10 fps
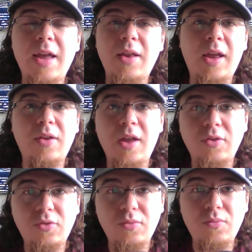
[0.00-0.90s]

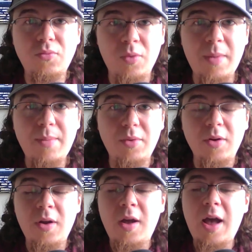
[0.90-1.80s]
And
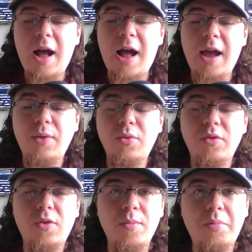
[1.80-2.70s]
remember, I
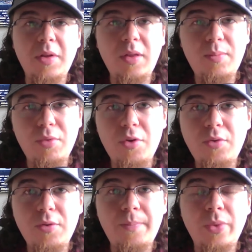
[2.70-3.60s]
was completely
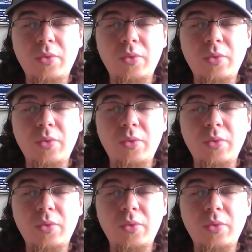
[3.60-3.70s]
broke,